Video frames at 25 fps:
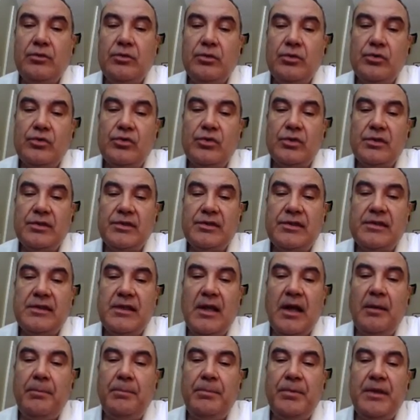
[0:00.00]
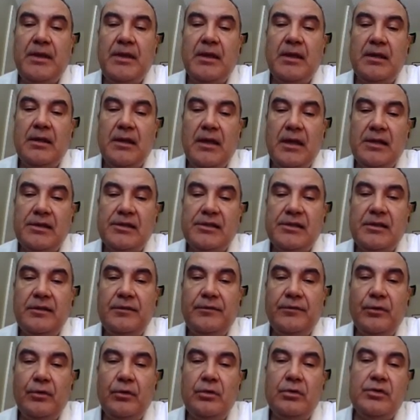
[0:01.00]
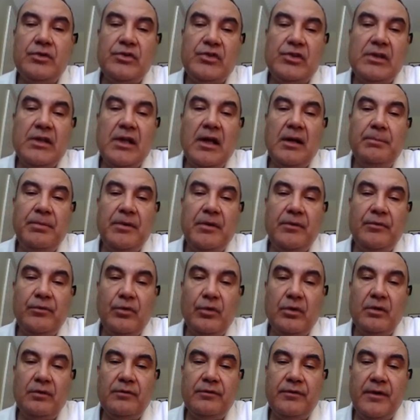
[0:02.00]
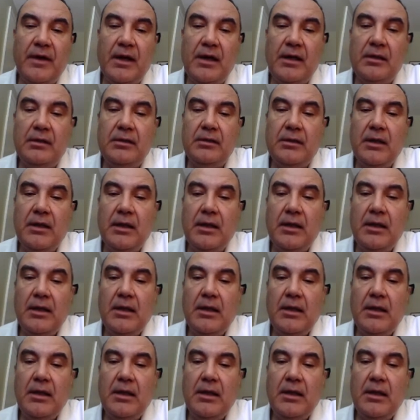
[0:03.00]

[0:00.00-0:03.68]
uses Snappy and LZ4, Snappy for the file,